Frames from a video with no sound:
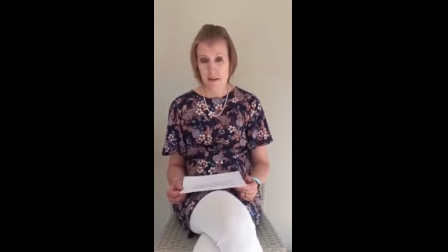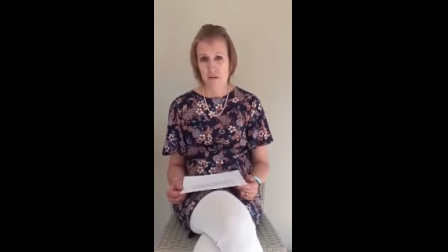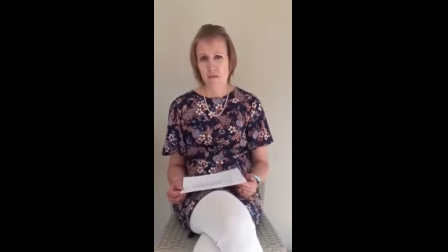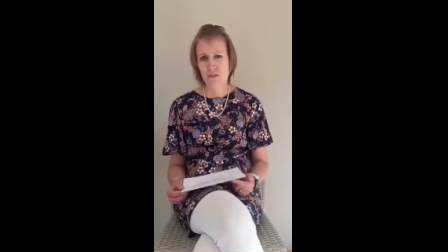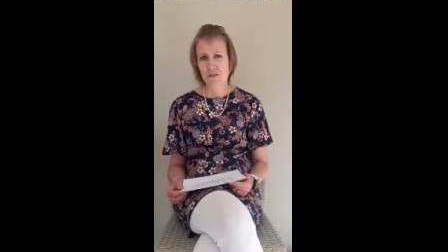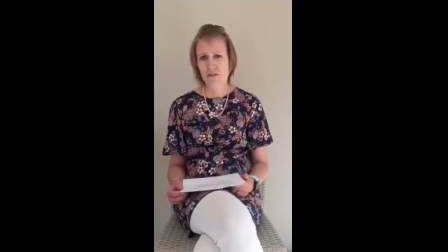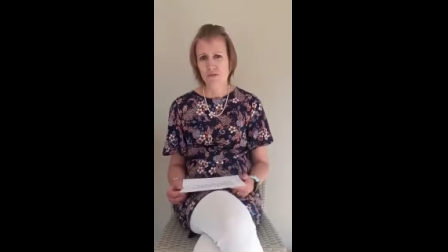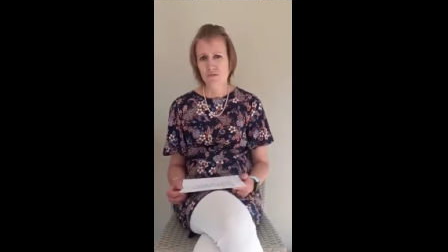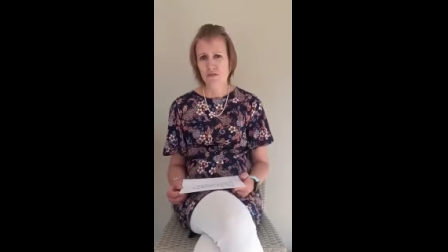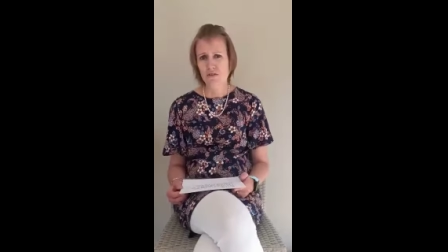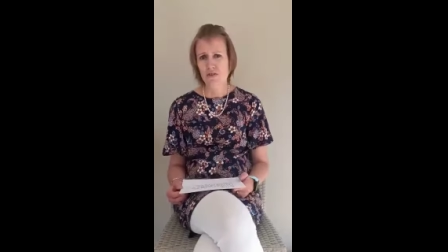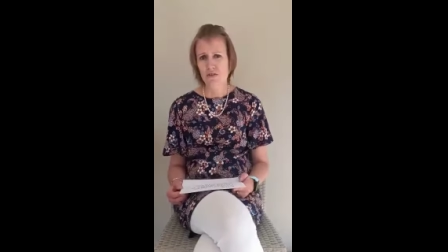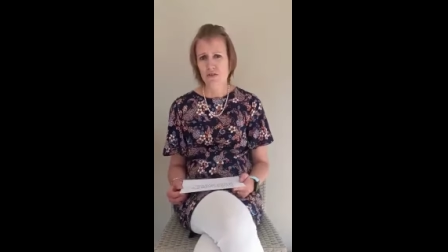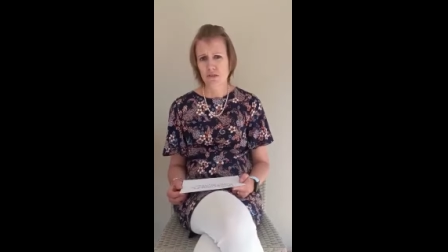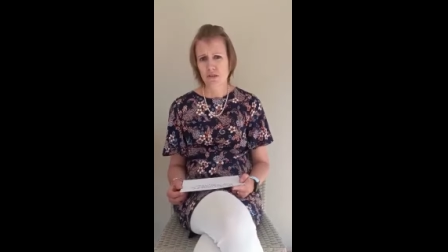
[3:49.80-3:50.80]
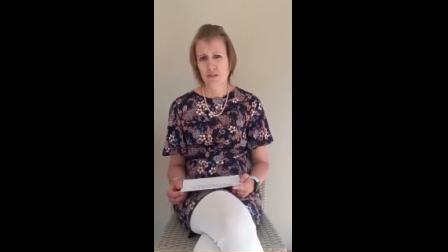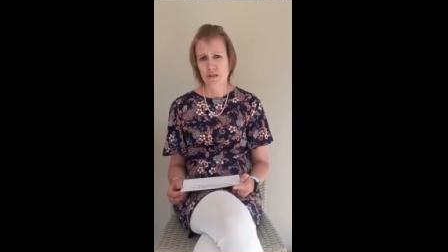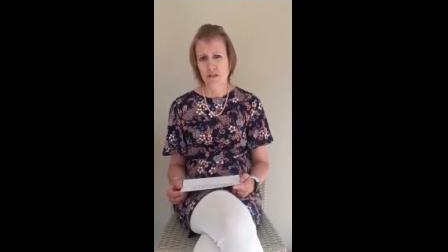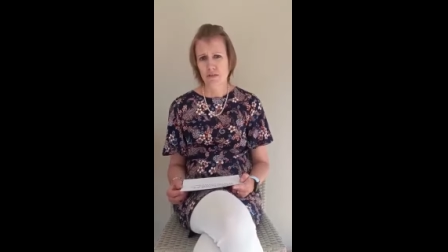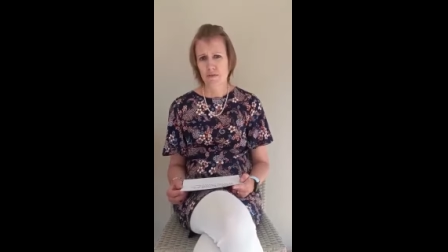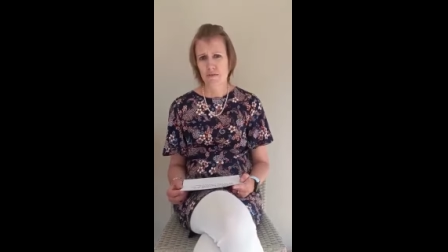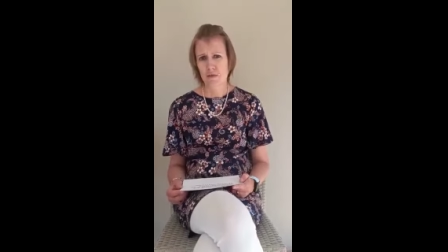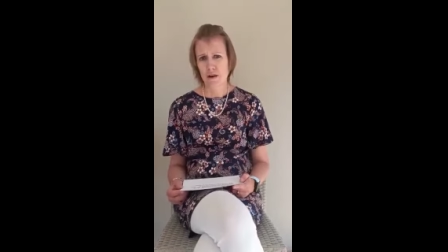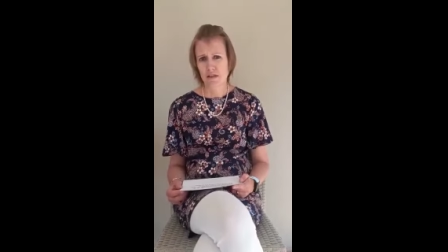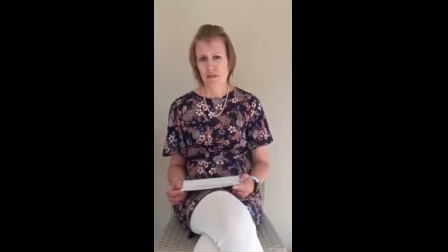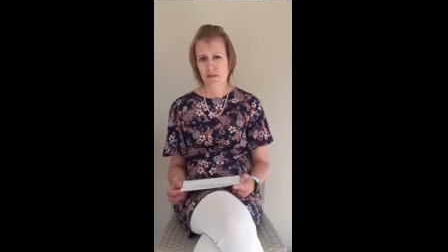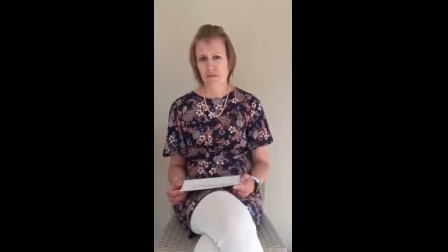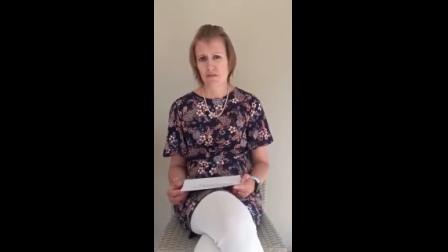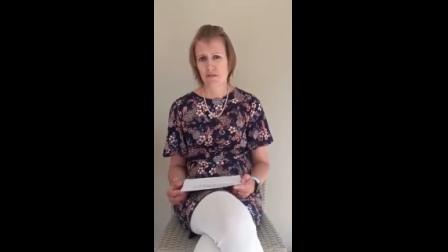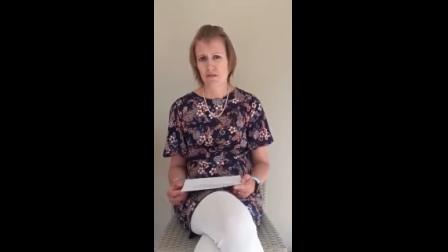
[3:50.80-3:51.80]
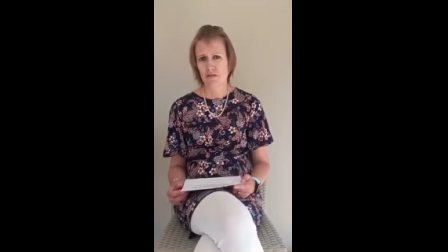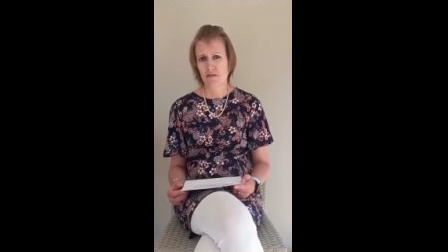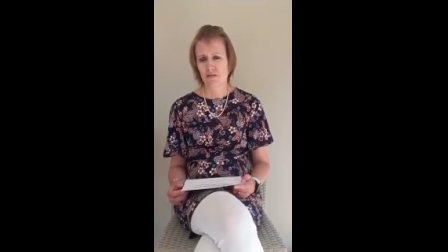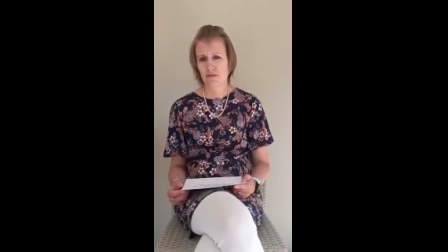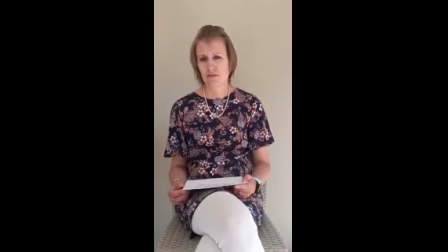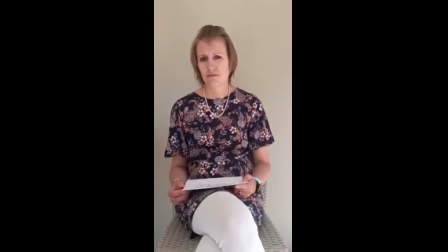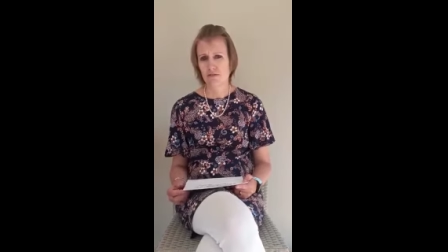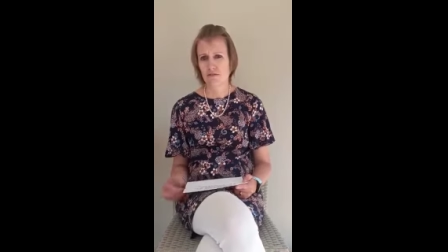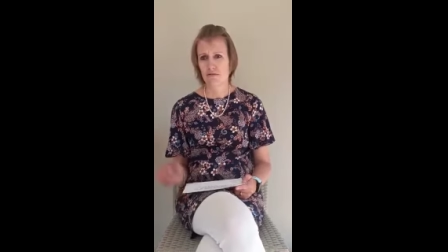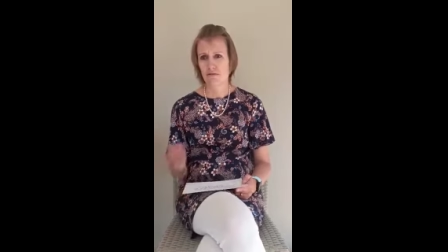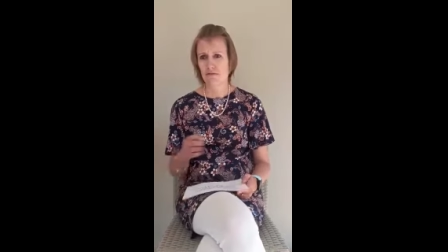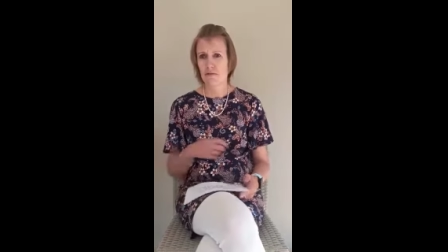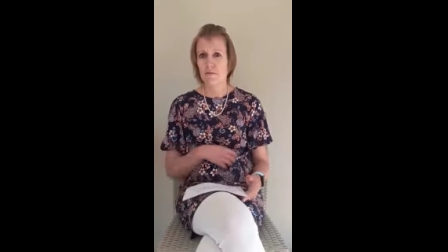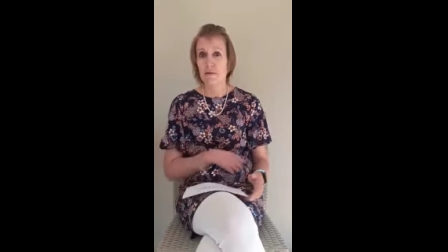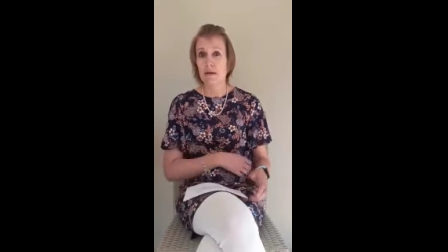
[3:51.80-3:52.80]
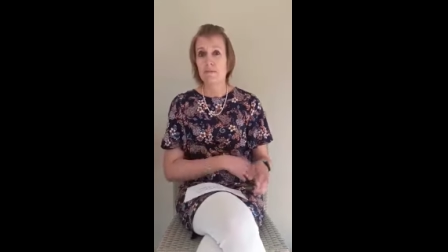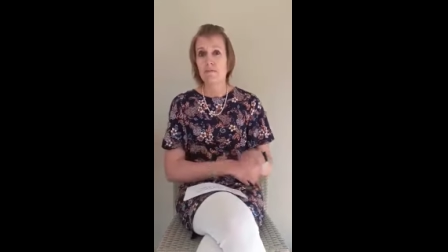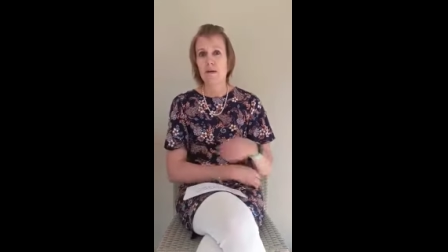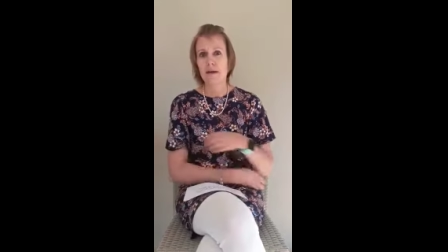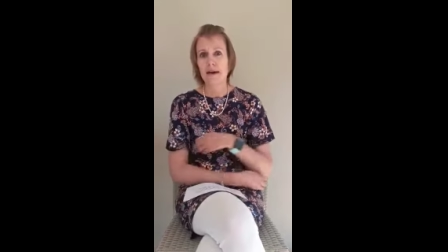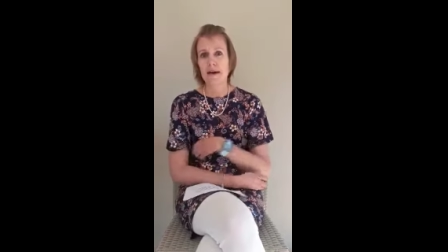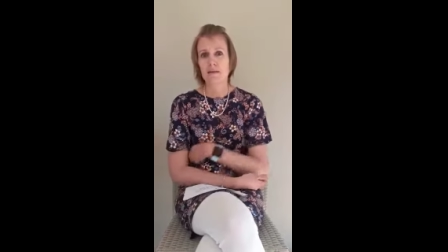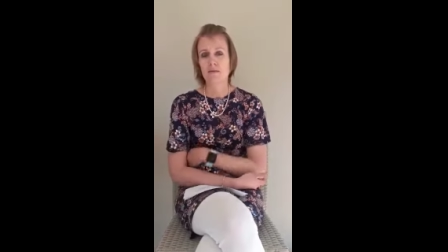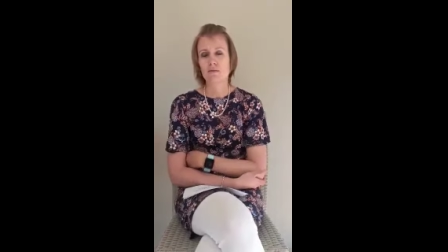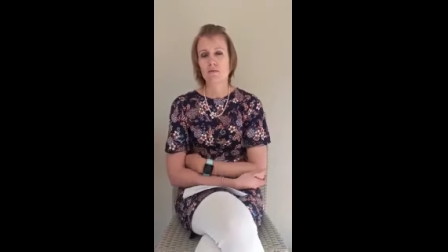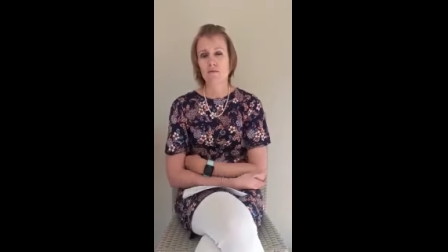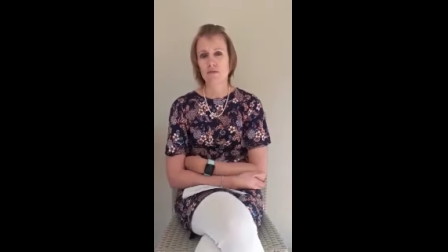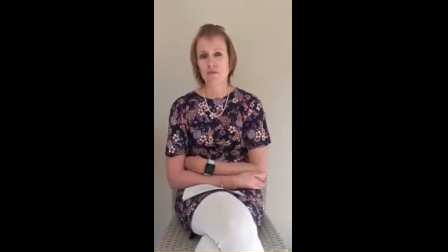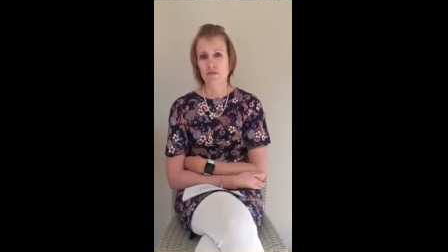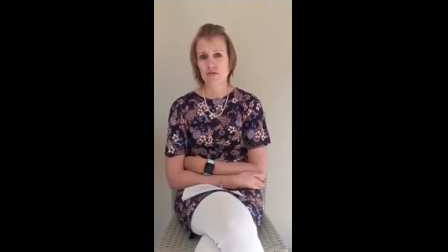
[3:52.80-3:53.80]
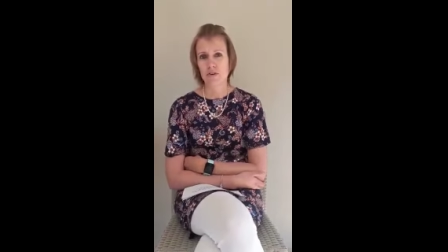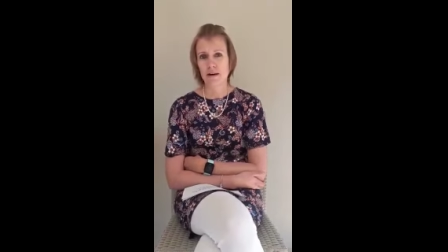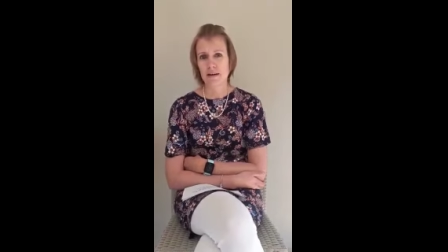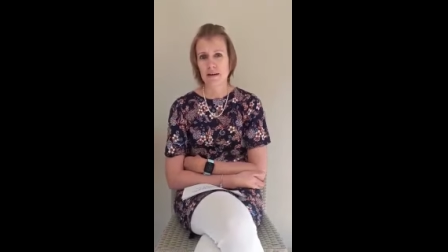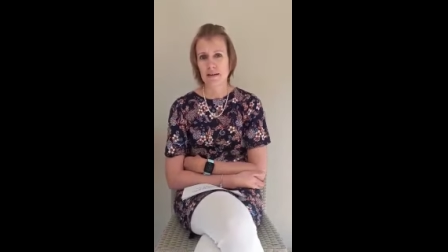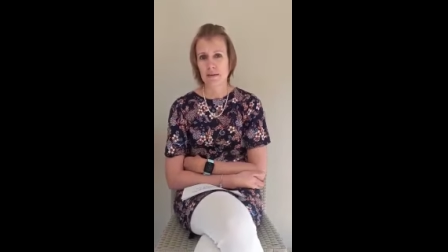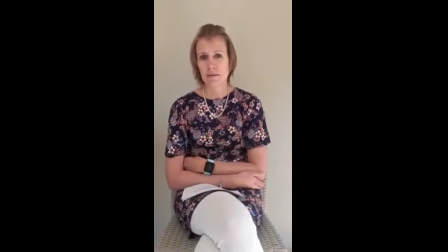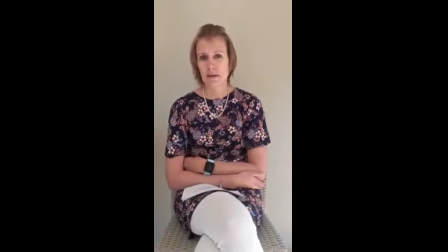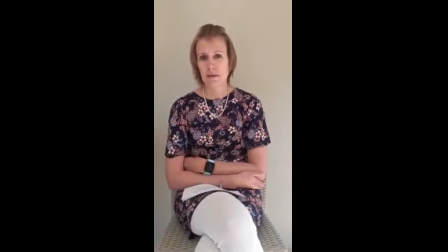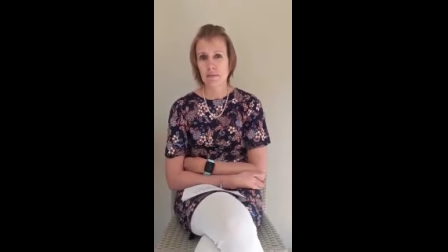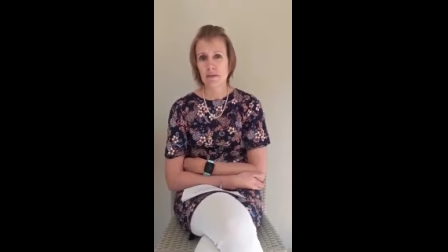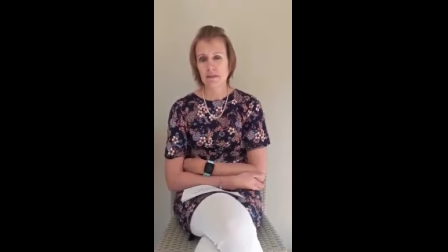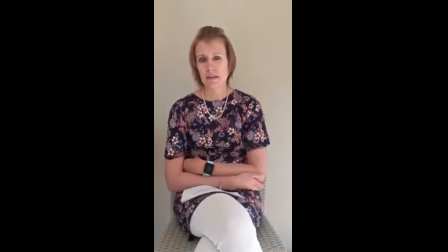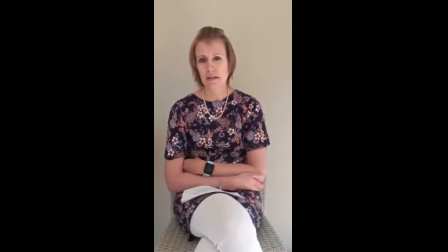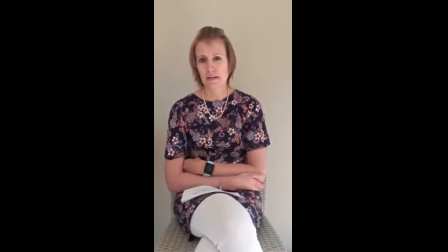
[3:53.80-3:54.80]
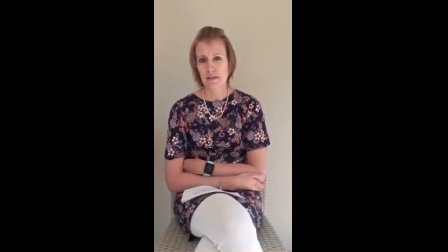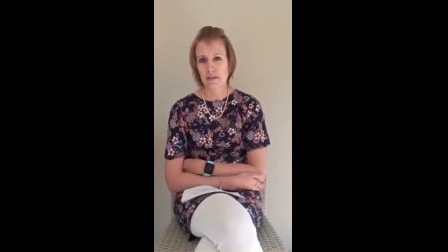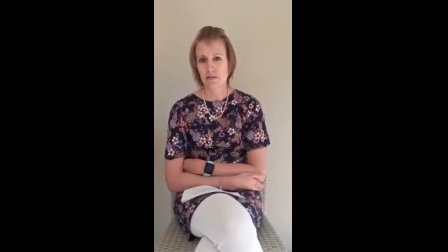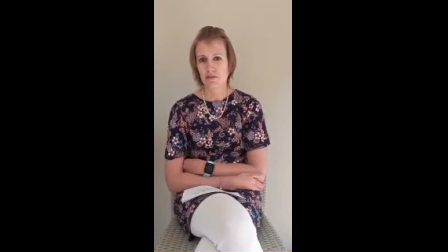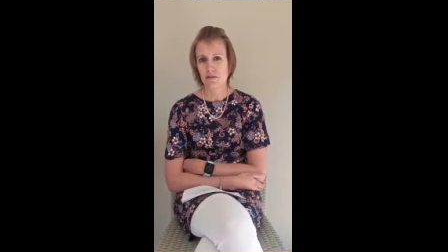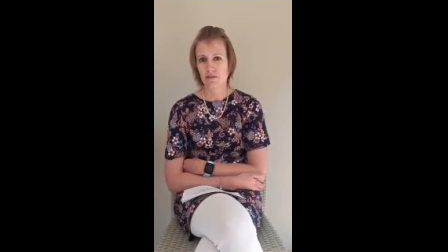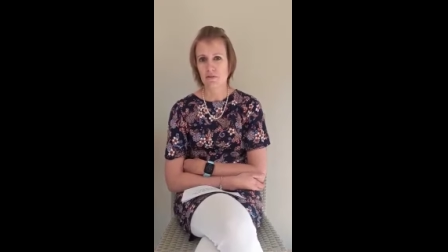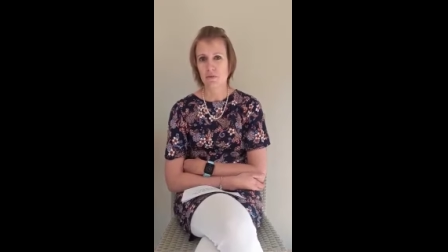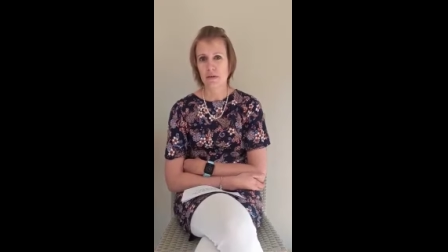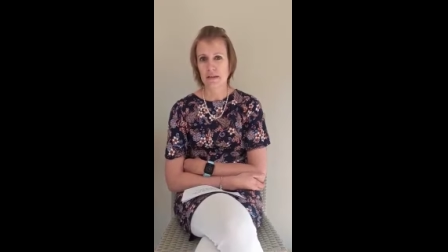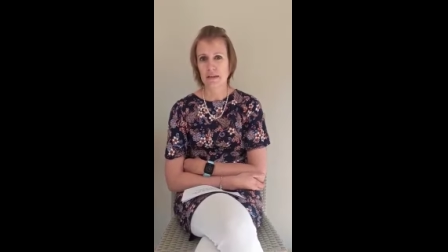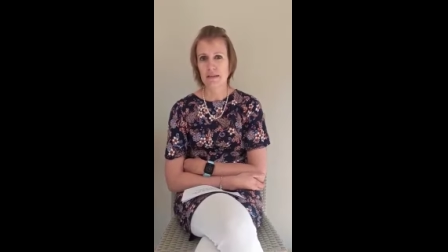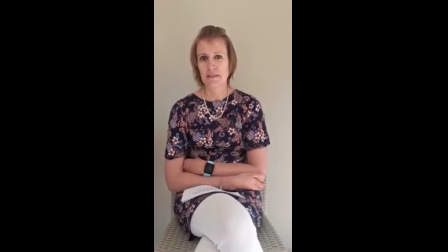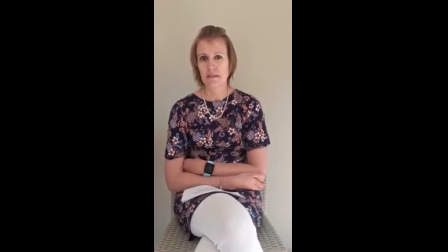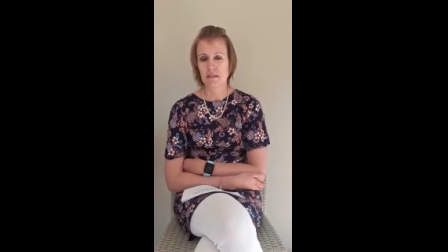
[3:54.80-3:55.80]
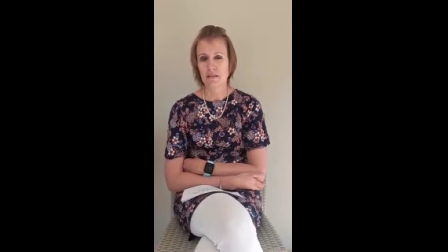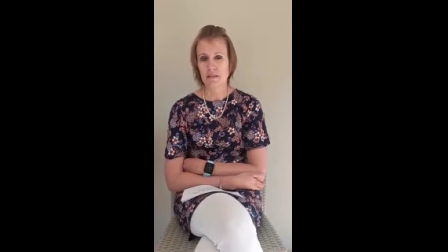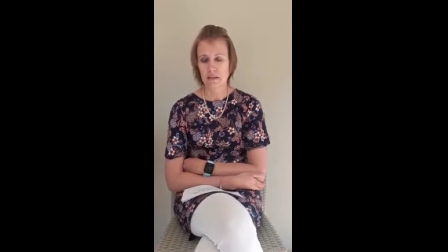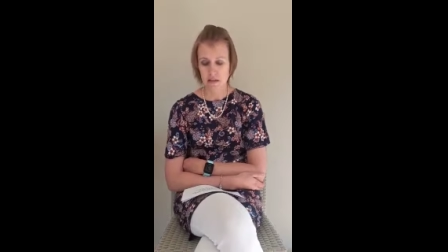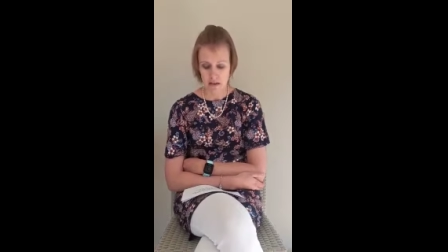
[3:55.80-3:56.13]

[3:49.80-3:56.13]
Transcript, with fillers: which is also a good thing for us to to remember and almost try and imitate and do what he did.